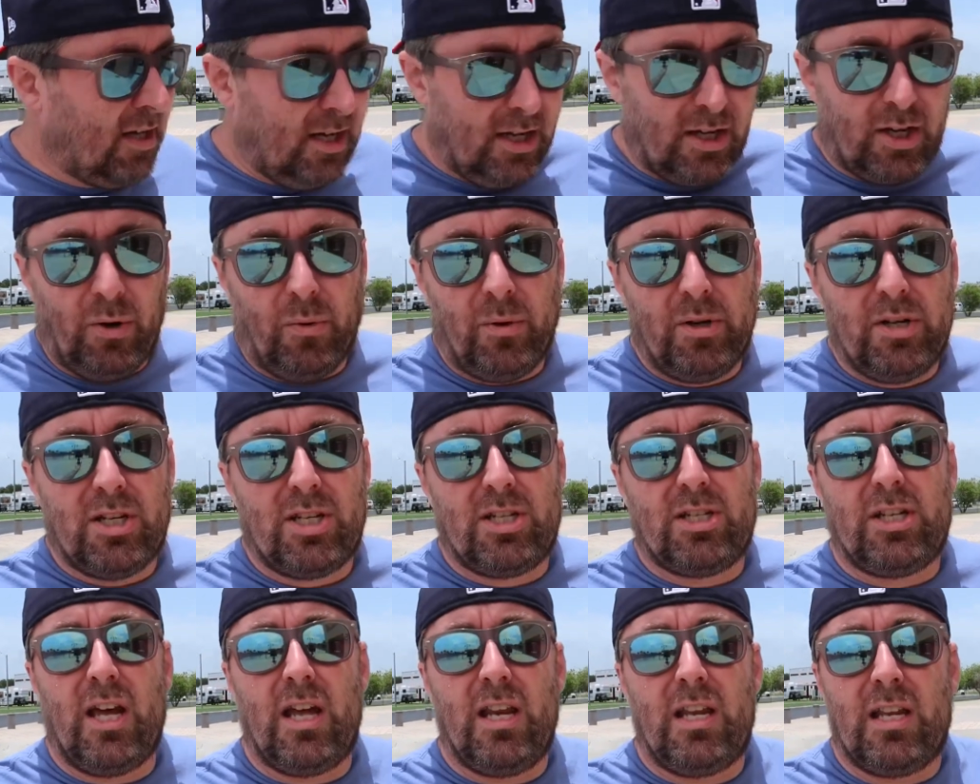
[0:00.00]
Going to
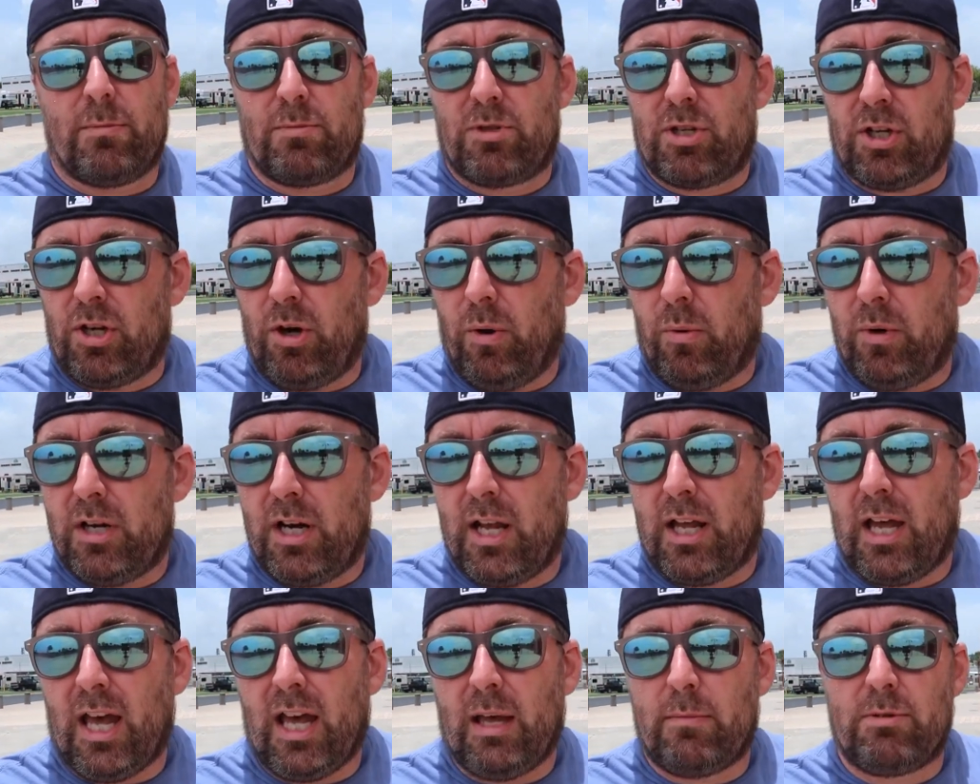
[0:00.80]
stadiums, going
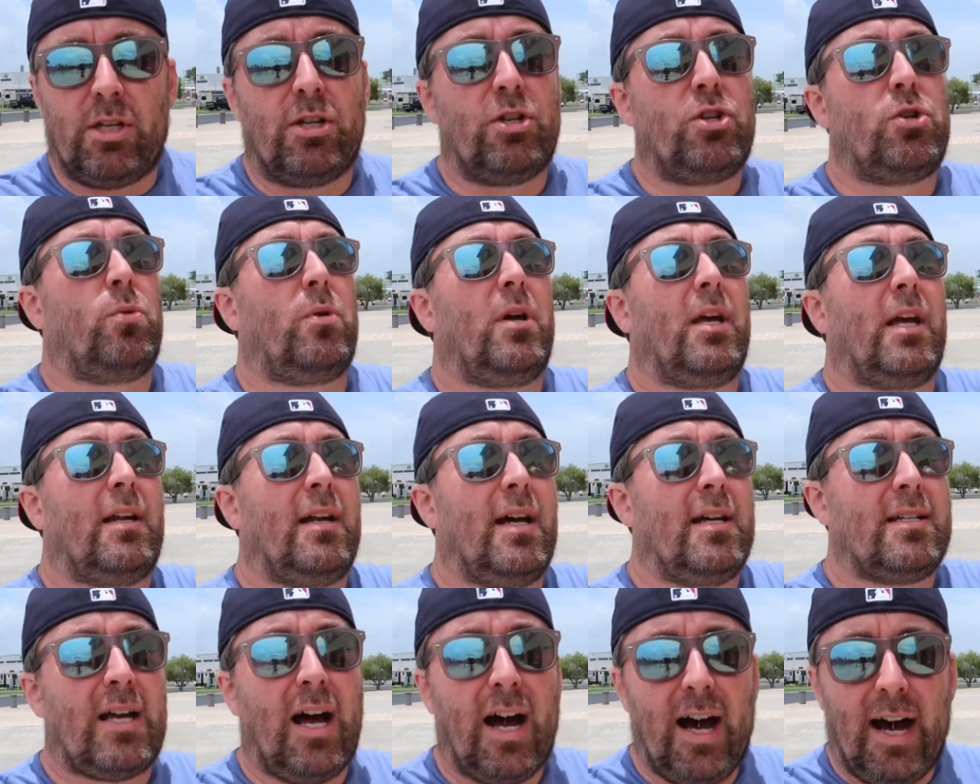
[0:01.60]
to games, enjoying a
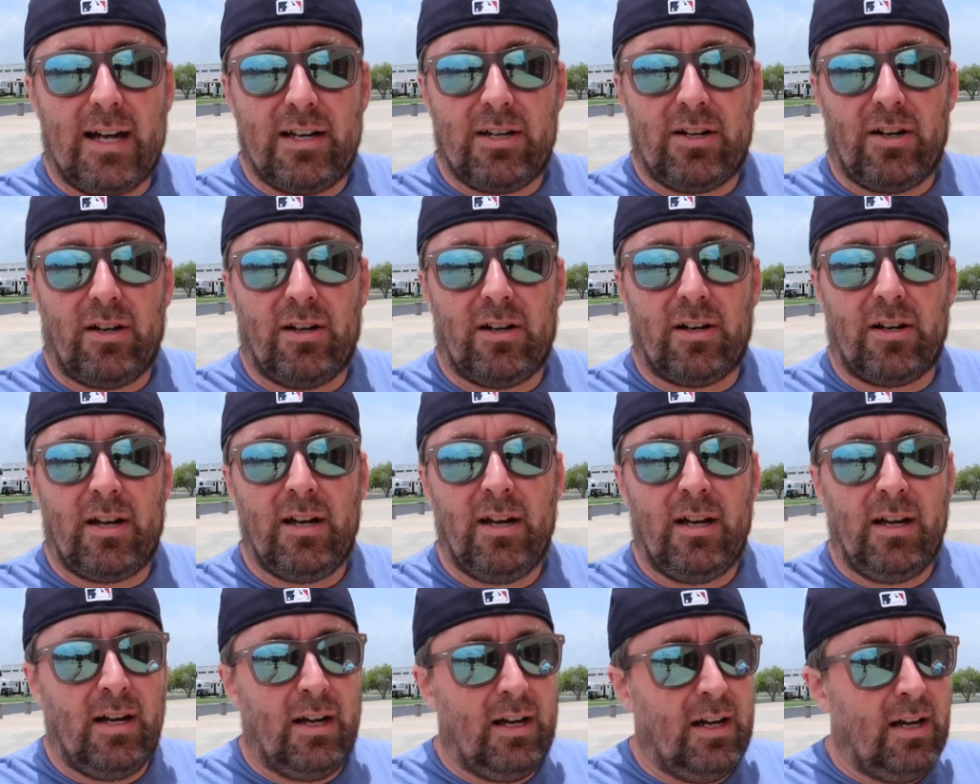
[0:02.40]
nice hot dog,
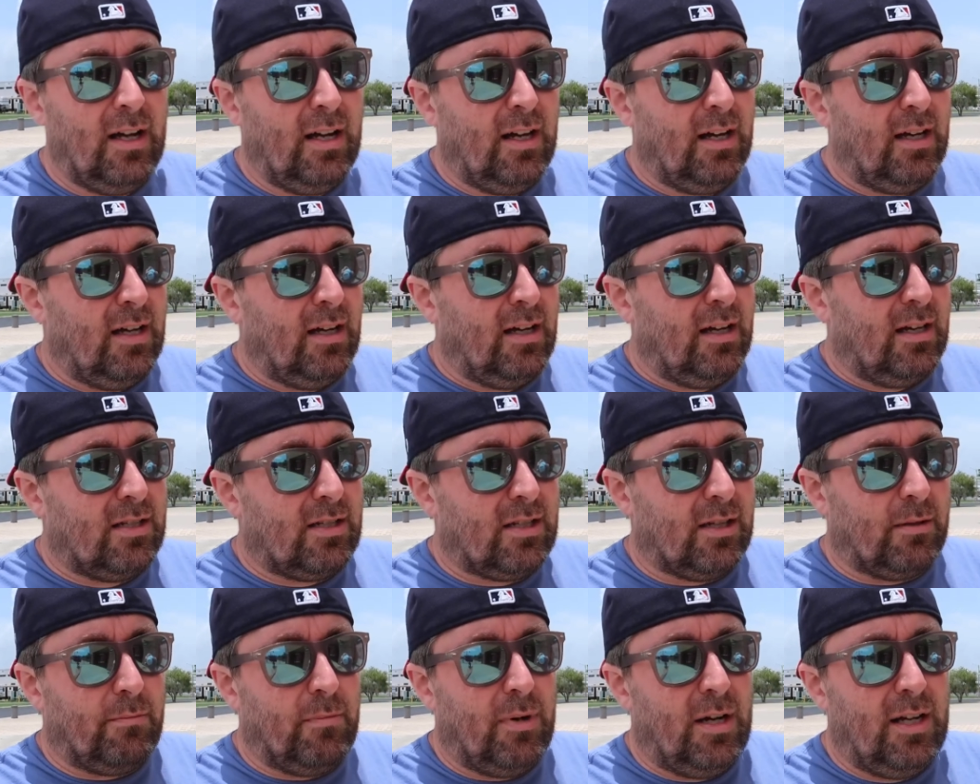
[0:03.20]

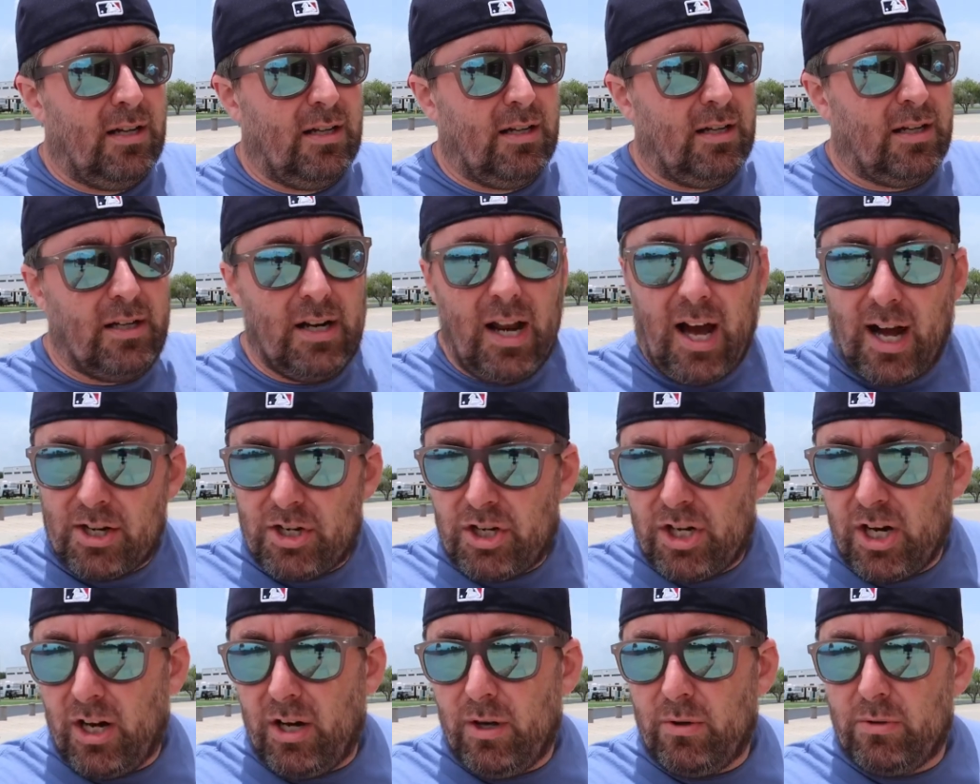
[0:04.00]
some
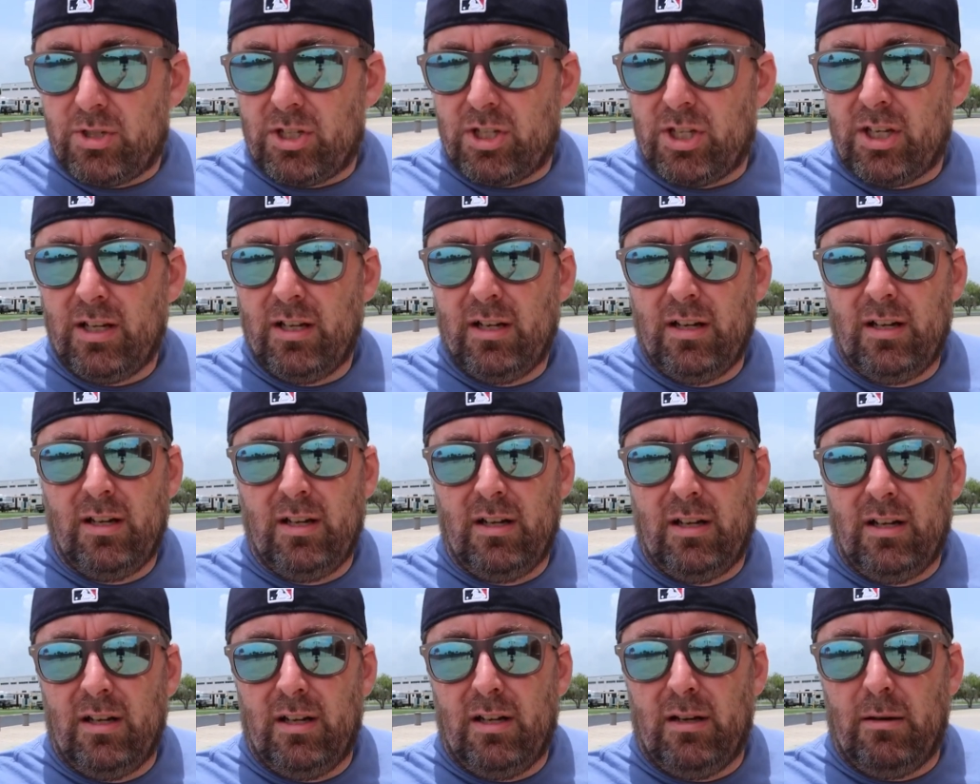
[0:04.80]
nachos,
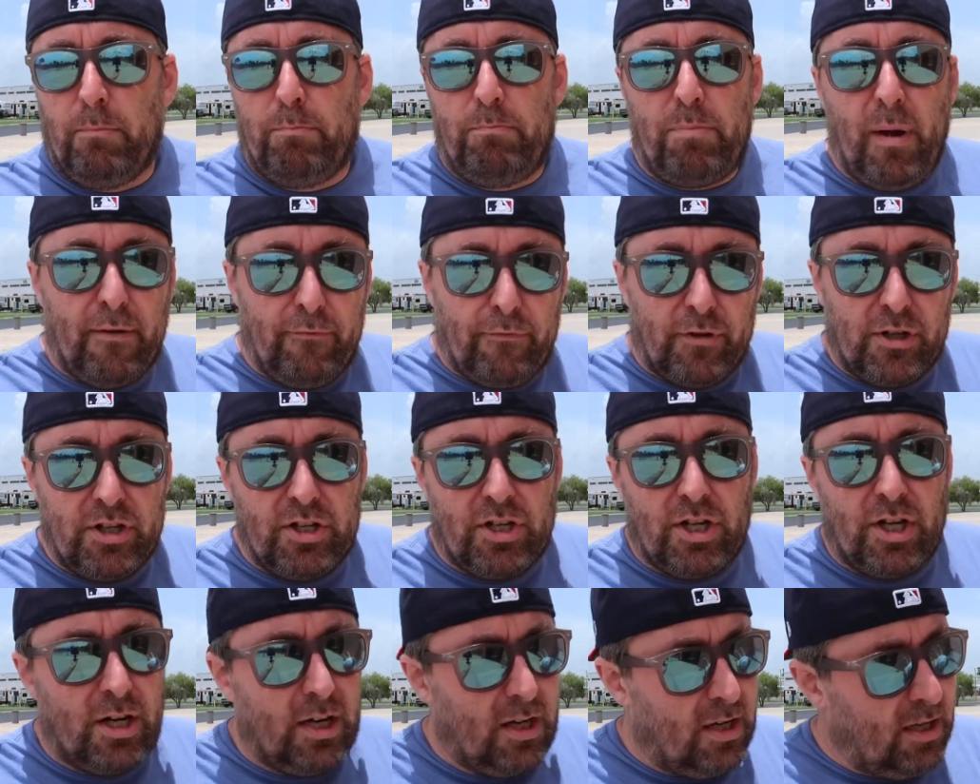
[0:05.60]

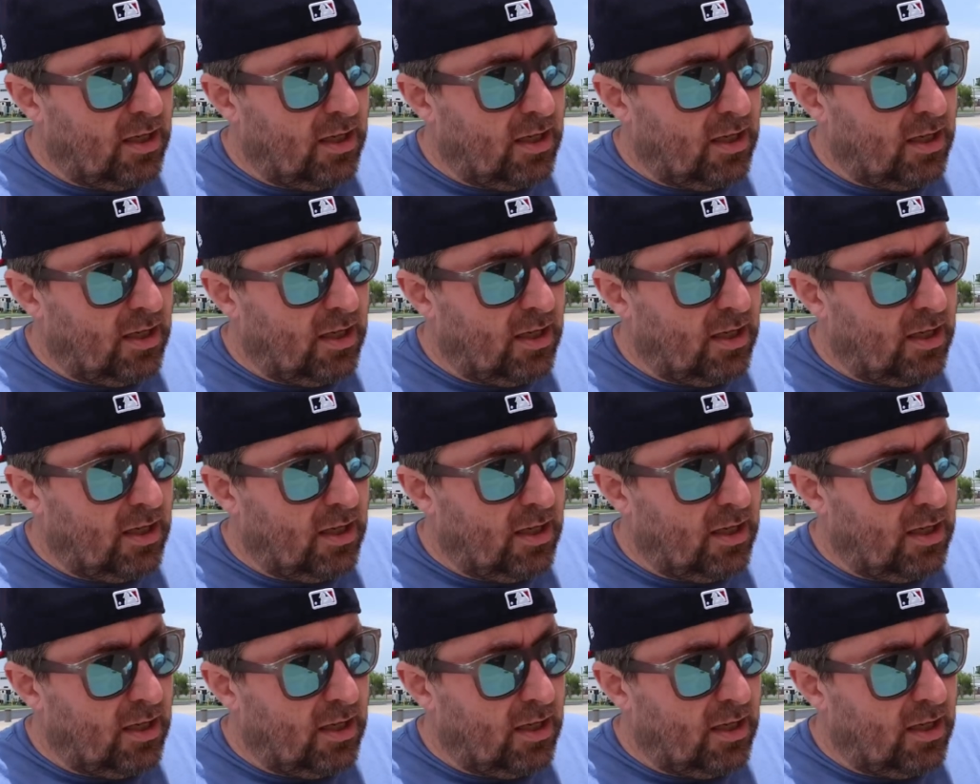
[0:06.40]
beverage